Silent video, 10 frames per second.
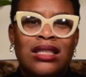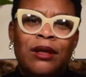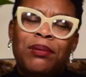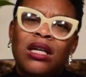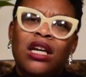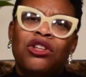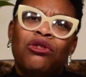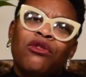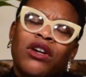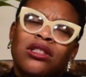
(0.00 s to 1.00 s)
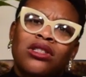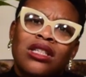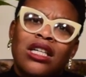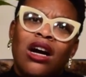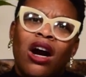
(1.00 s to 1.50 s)
deeply and
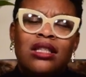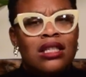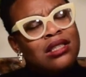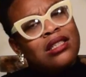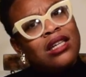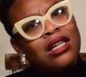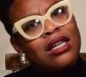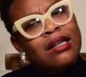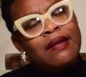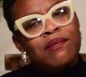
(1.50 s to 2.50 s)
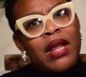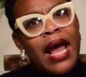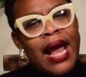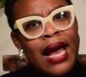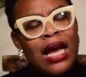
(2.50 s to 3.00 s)
universally artistic
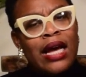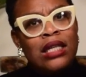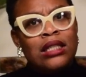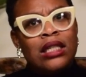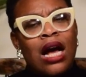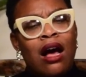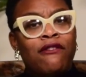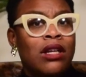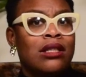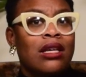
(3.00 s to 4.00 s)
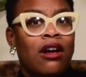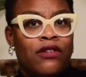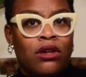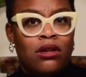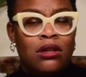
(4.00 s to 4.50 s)
and
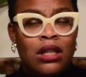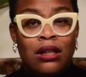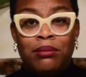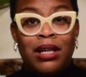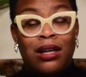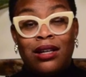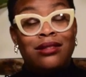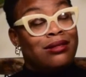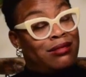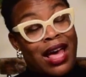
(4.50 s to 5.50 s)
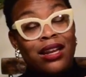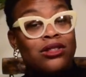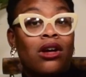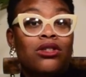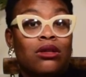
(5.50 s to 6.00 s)
philosophical, because that
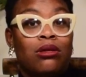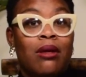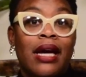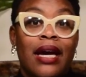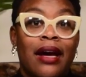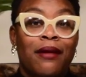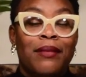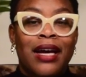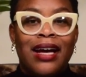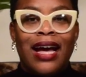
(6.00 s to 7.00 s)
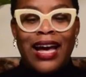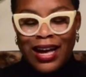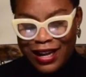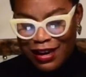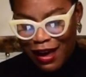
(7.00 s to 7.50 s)
is also who I am.
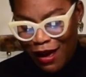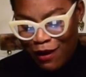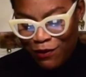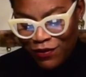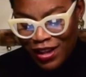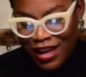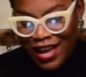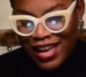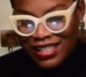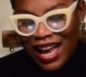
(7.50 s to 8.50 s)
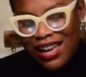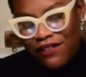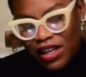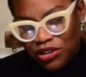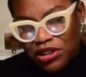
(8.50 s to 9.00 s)
And it's kind
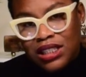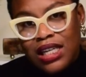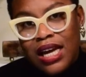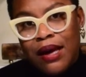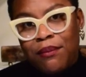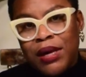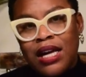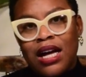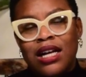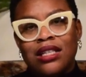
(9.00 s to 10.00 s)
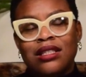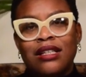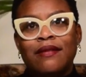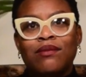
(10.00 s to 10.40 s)
of interesting because